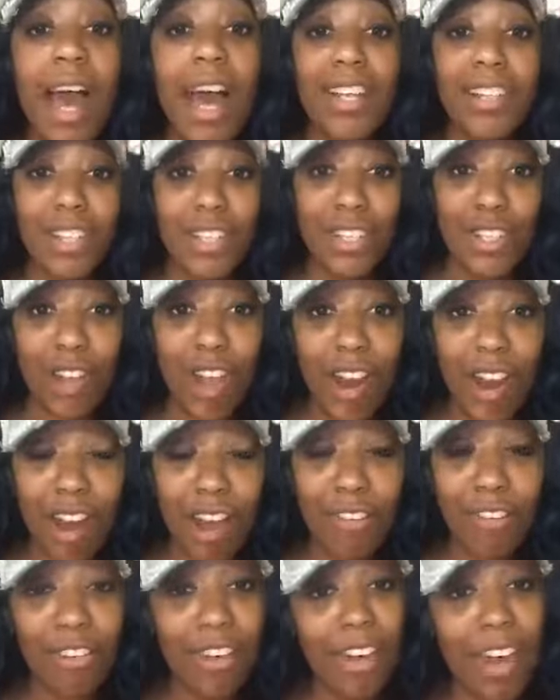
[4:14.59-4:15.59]
I just started
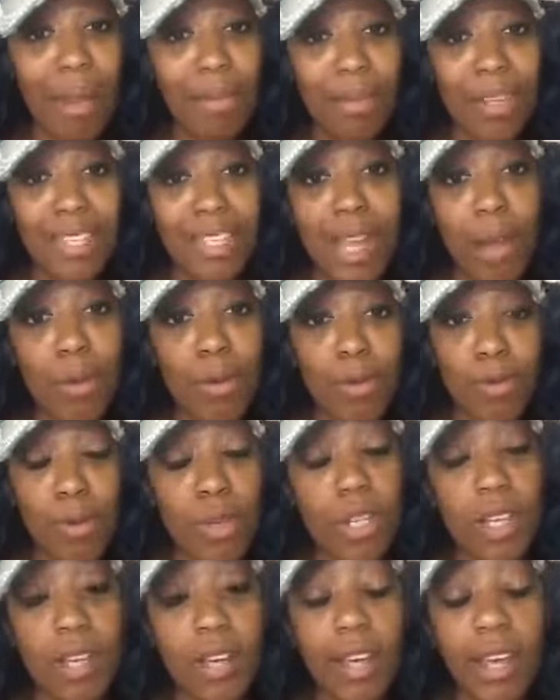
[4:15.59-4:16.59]
offering that because I was
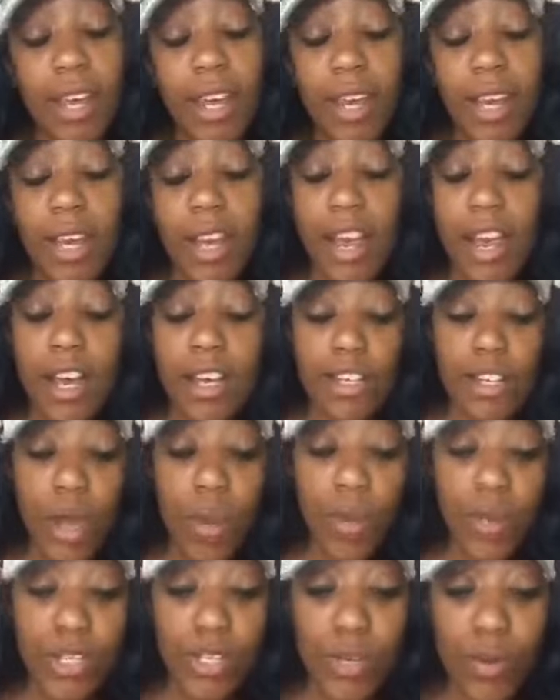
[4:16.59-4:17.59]
really good at it.
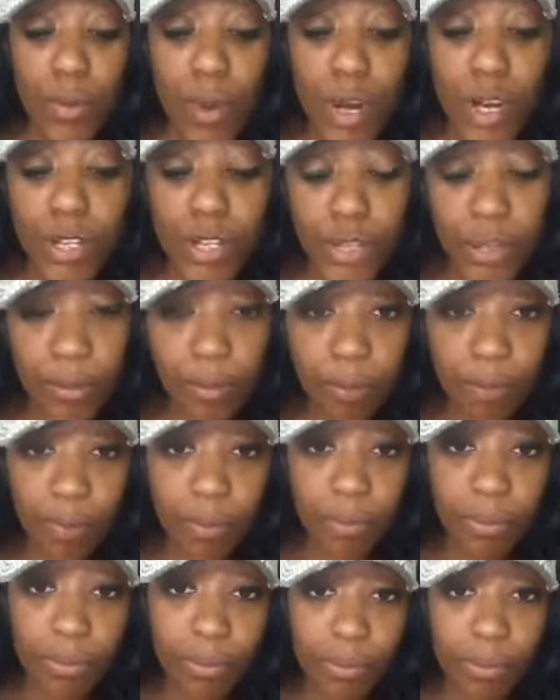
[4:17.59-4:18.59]
So what you want to do
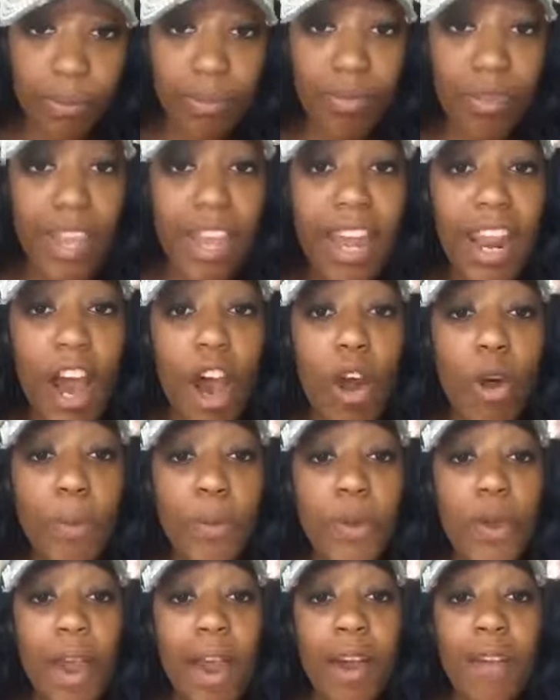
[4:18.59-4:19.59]
and I
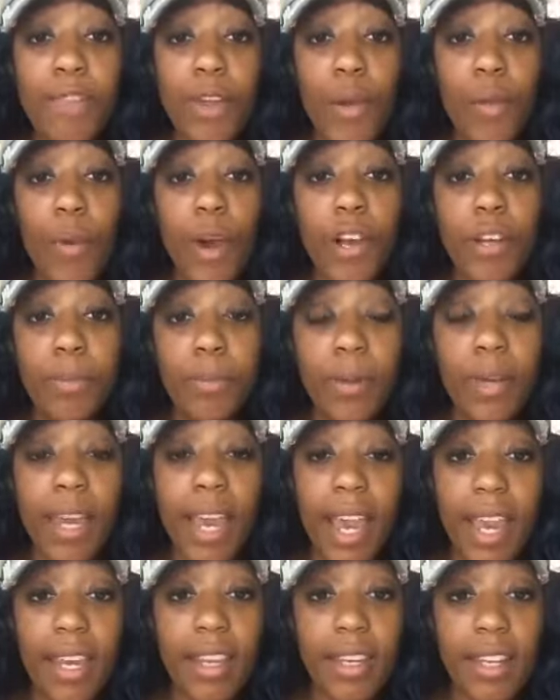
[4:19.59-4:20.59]
hope you have your
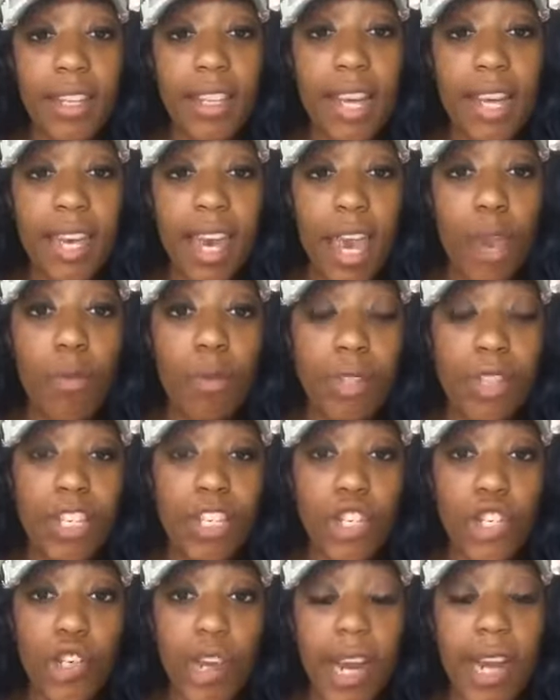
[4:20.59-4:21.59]
workbook handy that came with
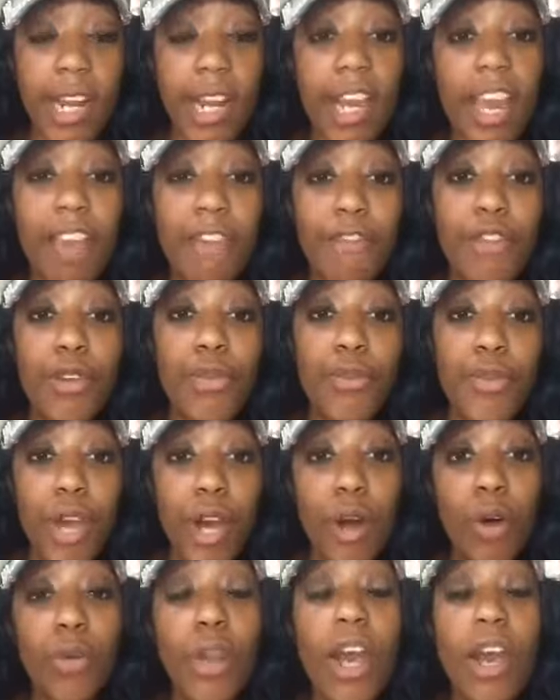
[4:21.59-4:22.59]
this training. If you
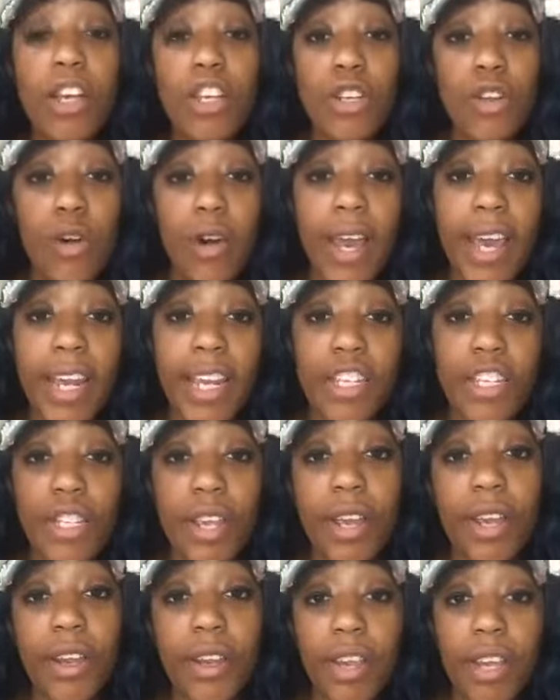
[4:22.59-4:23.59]
don't, go ahead and
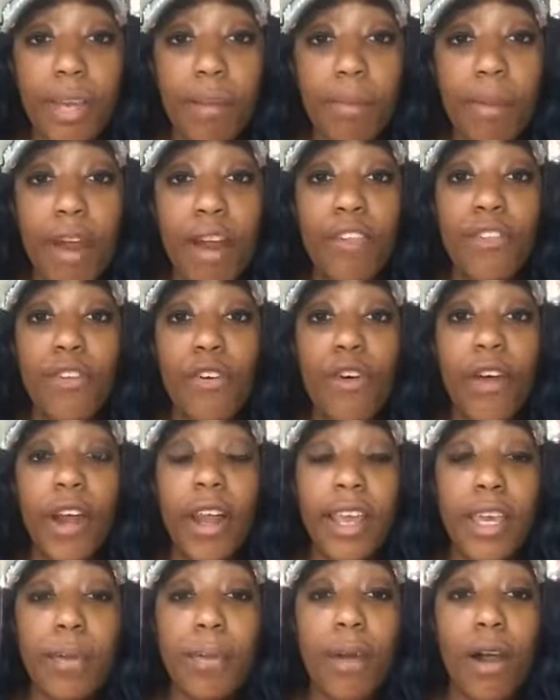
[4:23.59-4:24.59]
check your email for
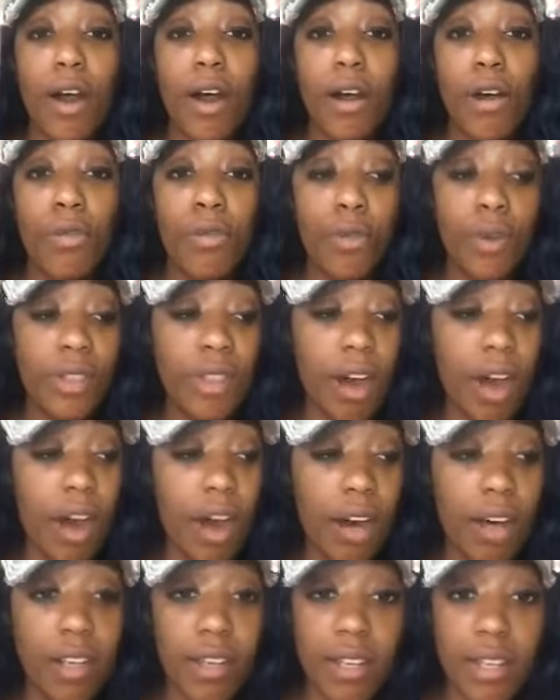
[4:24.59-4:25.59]
our email with
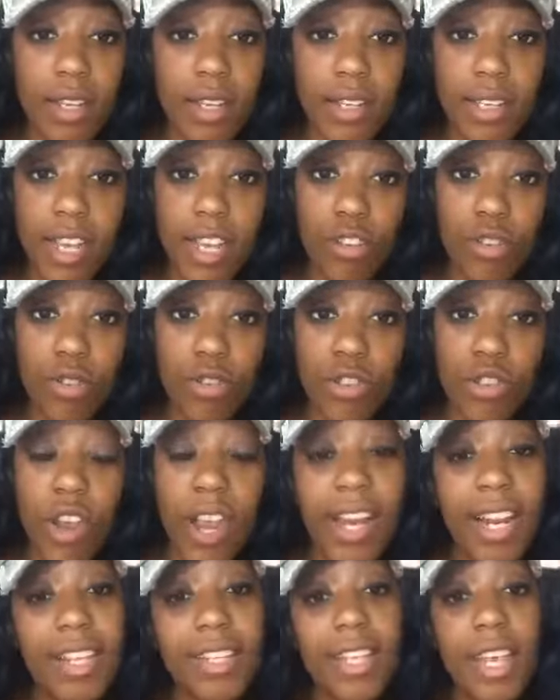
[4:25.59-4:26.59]
all the scheduled
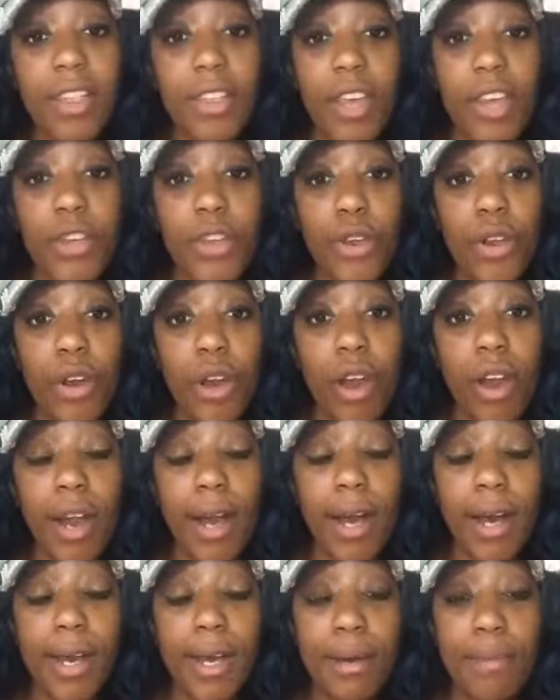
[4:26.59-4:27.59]
trainings and then your
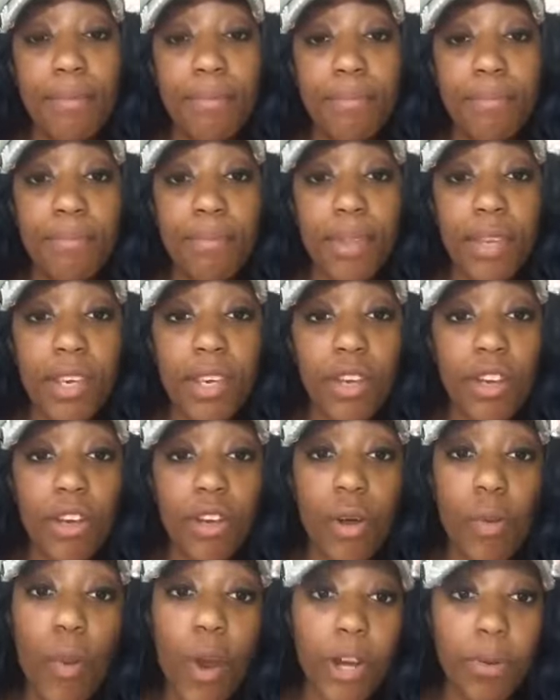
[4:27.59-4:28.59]
um
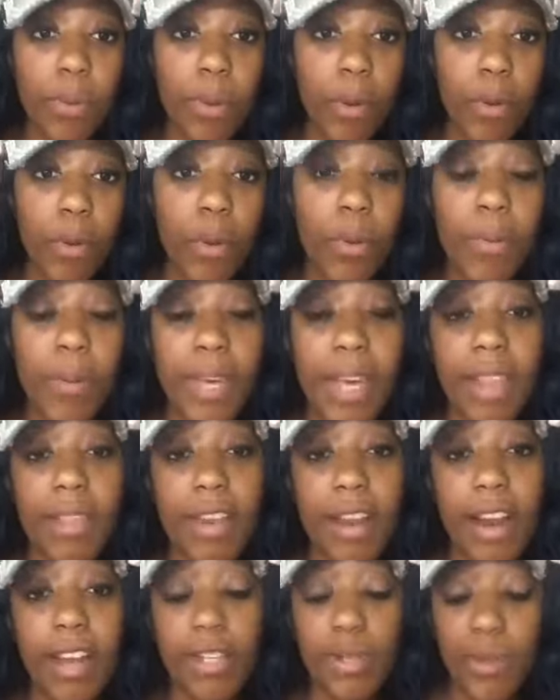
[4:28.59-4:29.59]
your workbook will be
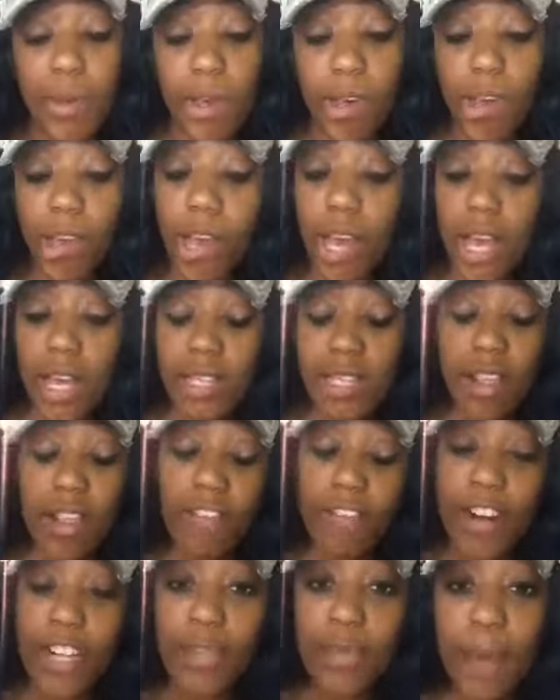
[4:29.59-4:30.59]
in there as well. So
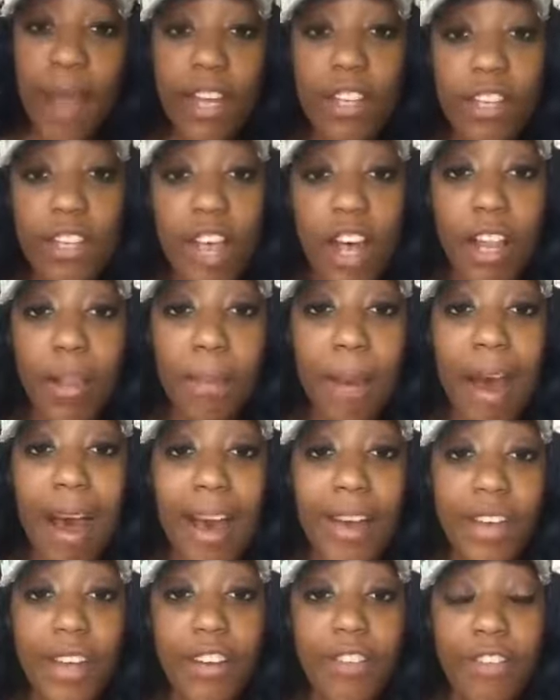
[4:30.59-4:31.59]
the first page is all
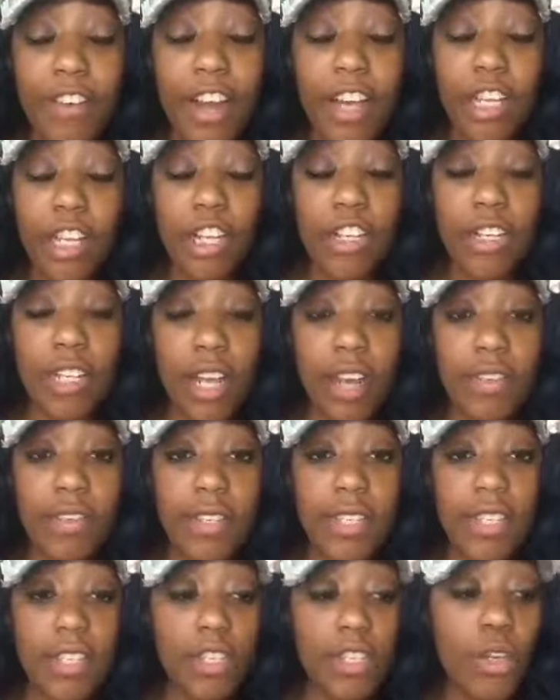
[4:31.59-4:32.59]
about identifying your
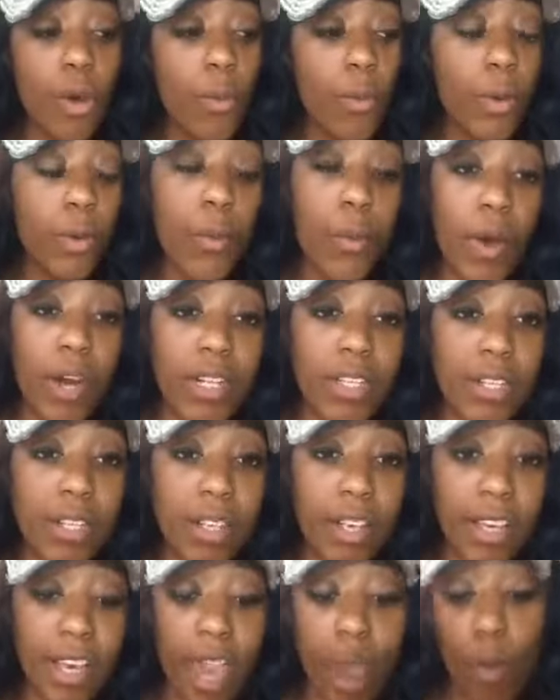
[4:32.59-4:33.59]
services. So we want
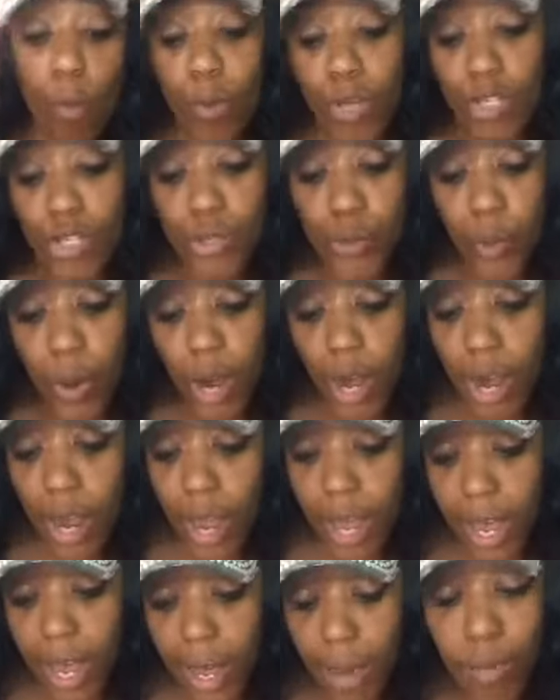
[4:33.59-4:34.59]
to look at what you are,
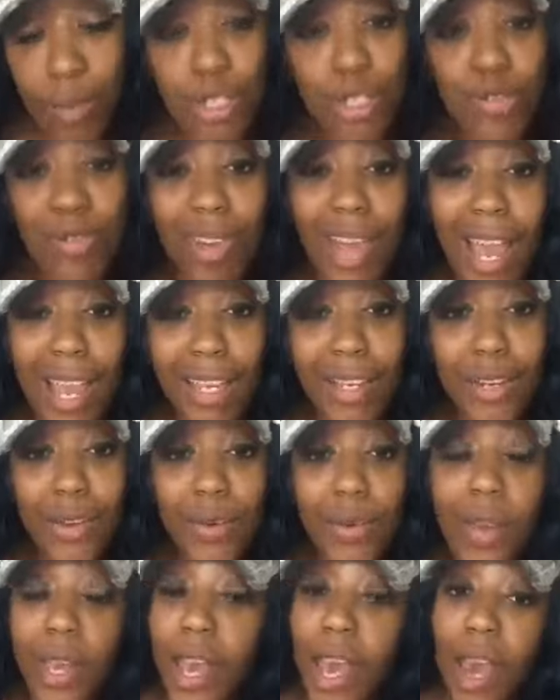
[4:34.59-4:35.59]
uh, what you like
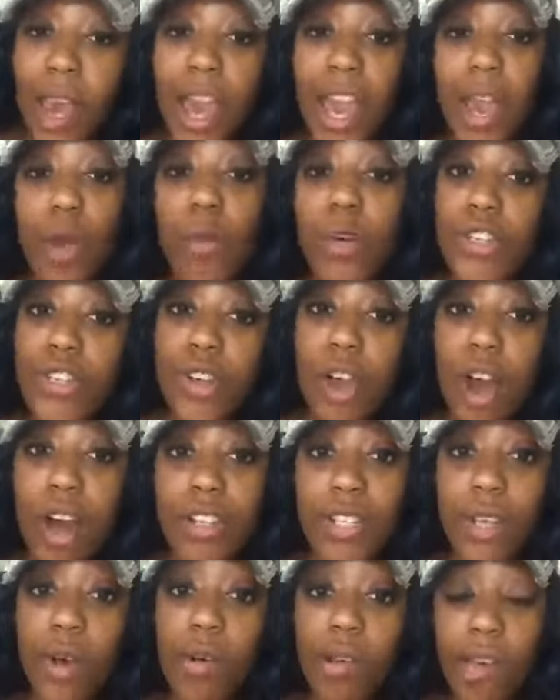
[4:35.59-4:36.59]
doing, and what you're
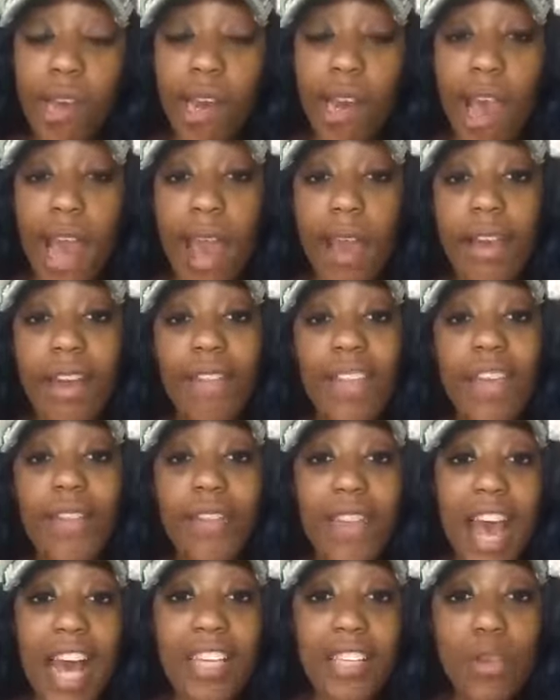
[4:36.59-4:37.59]
also good at, and
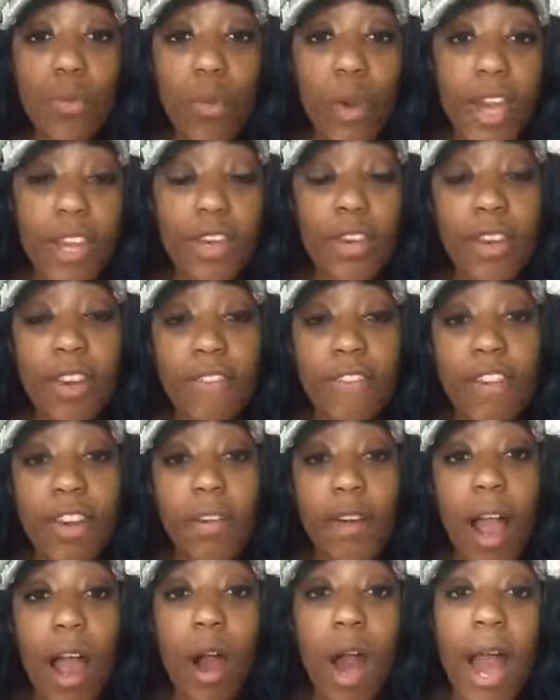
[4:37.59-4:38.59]
then that's a way you can
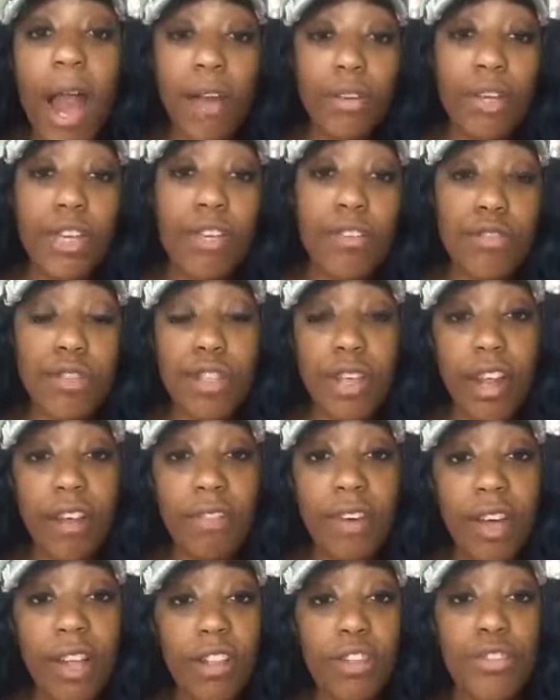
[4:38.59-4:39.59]
figure out how can you
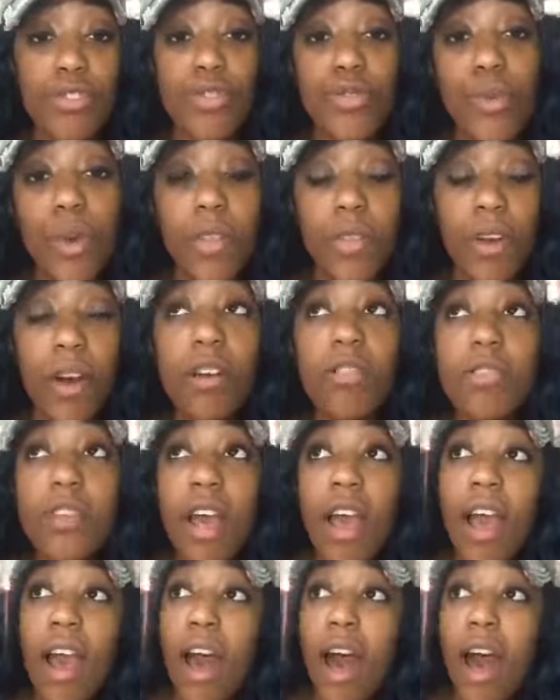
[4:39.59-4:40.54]
serve others doing those.